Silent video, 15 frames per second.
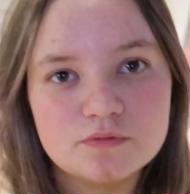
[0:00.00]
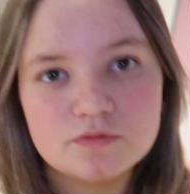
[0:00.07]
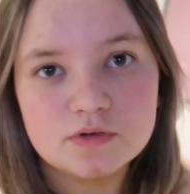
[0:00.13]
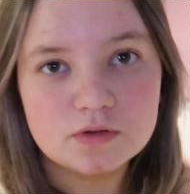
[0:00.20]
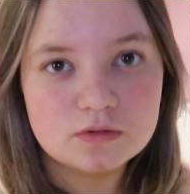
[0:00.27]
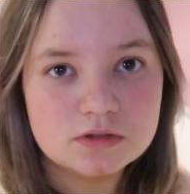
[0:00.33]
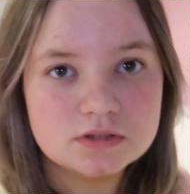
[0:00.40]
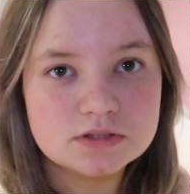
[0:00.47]

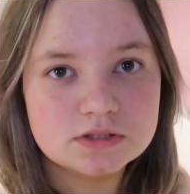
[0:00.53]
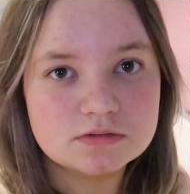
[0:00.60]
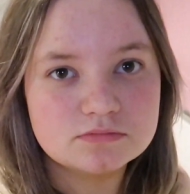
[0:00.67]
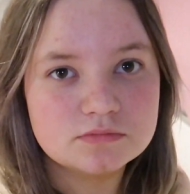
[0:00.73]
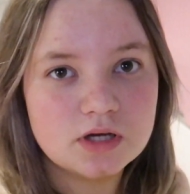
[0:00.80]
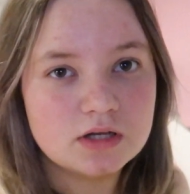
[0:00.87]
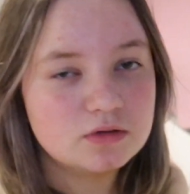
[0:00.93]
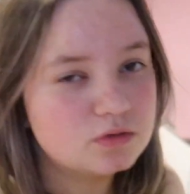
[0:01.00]

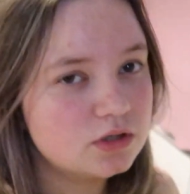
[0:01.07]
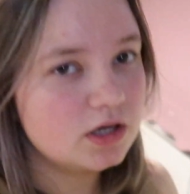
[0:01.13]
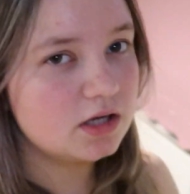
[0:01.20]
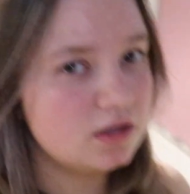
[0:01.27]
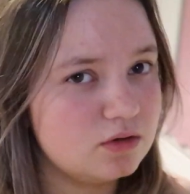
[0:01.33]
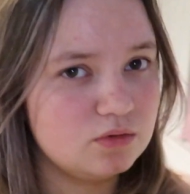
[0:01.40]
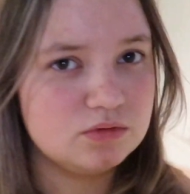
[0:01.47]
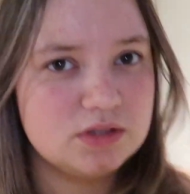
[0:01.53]
focusing. I don't know how
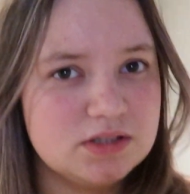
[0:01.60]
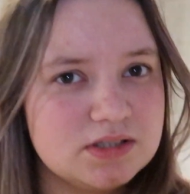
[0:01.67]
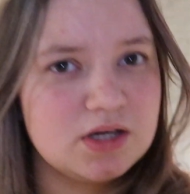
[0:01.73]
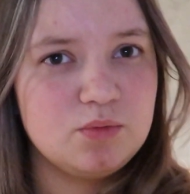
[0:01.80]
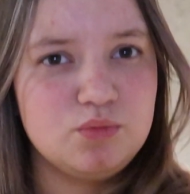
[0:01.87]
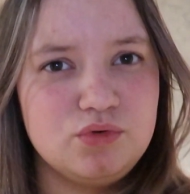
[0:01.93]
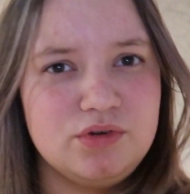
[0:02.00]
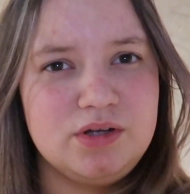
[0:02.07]
you hold this
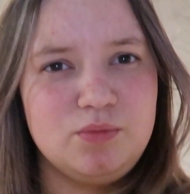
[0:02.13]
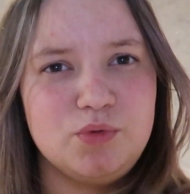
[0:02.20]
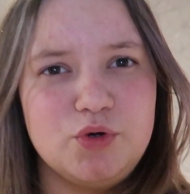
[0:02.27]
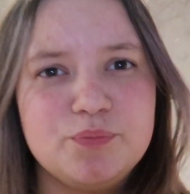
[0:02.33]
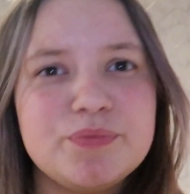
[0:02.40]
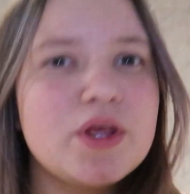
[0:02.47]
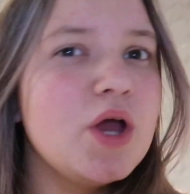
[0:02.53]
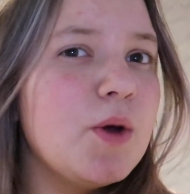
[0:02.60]
camera anymore.
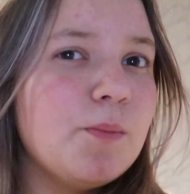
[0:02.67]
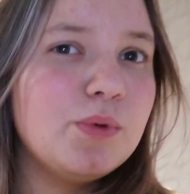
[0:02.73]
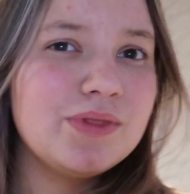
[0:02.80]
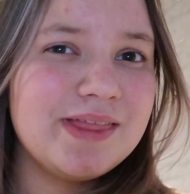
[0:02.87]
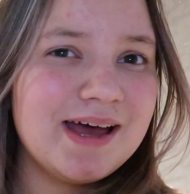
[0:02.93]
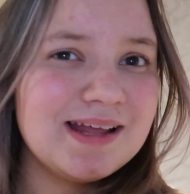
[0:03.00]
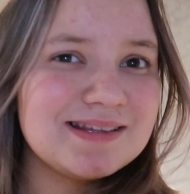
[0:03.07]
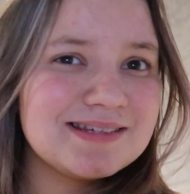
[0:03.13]
But
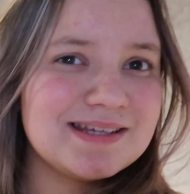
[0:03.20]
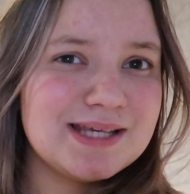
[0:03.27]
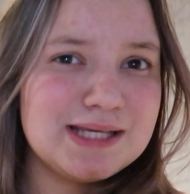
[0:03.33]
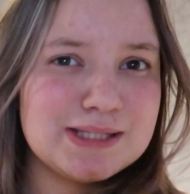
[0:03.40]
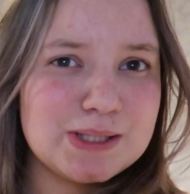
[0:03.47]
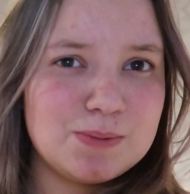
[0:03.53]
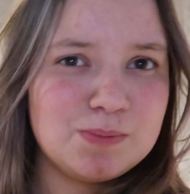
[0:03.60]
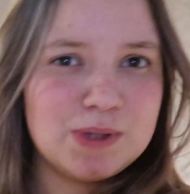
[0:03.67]
that
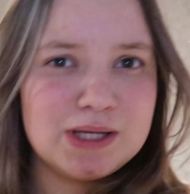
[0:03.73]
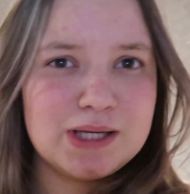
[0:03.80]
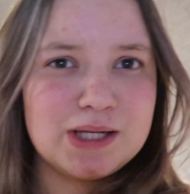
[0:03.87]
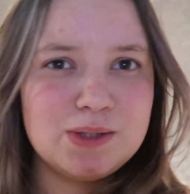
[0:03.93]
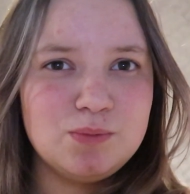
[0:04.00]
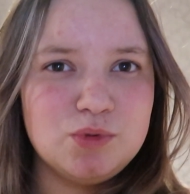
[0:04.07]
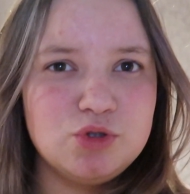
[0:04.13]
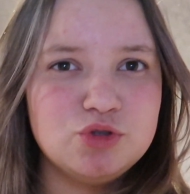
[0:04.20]
is my
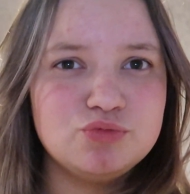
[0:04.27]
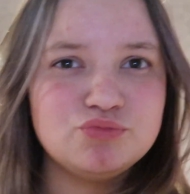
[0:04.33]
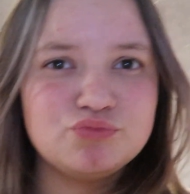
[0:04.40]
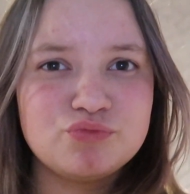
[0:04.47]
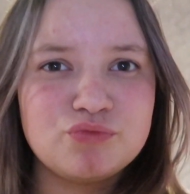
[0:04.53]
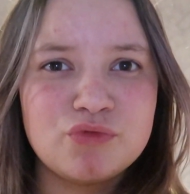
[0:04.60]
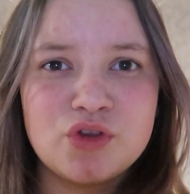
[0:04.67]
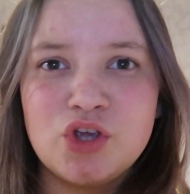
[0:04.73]
animal.
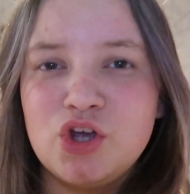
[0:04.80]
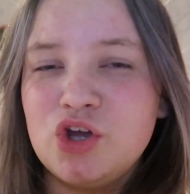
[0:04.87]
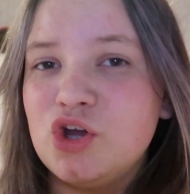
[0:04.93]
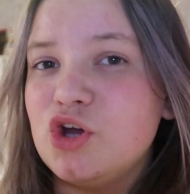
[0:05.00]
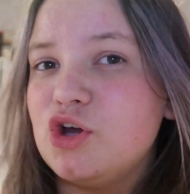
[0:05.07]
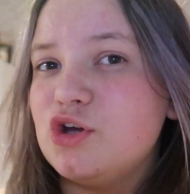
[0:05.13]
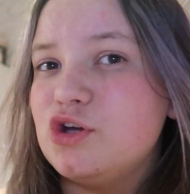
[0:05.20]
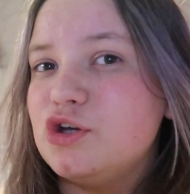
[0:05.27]

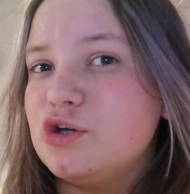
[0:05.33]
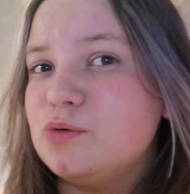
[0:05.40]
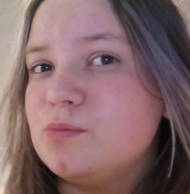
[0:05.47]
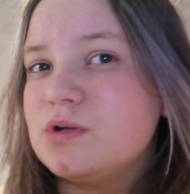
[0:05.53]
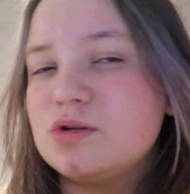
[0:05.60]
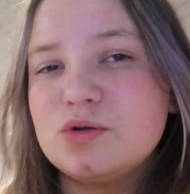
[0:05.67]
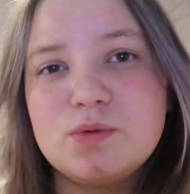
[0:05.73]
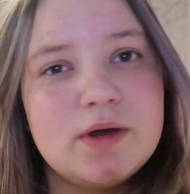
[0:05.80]
Um,
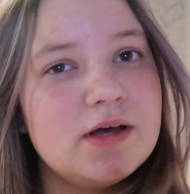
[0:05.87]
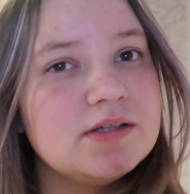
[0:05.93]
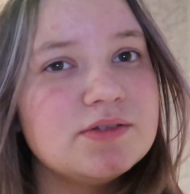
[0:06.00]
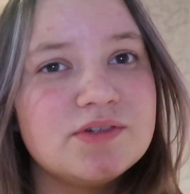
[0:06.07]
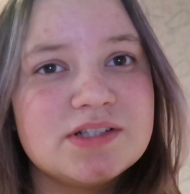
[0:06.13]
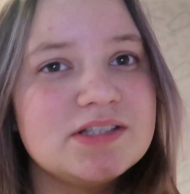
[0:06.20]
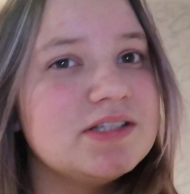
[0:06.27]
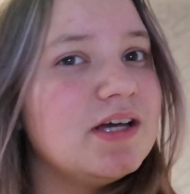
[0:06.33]
I don't know what else I've
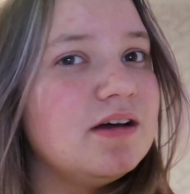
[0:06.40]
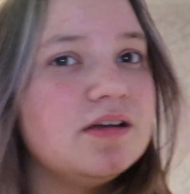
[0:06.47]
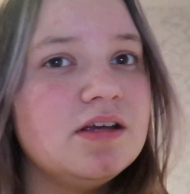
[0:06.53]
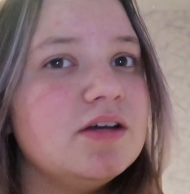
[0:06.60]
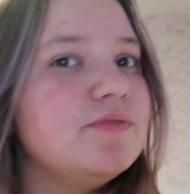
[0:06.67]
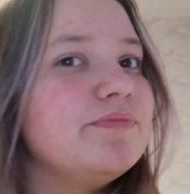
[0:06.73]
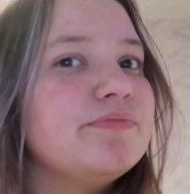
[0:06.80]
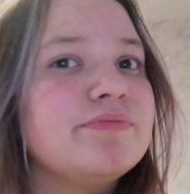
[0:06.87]
got to tell you.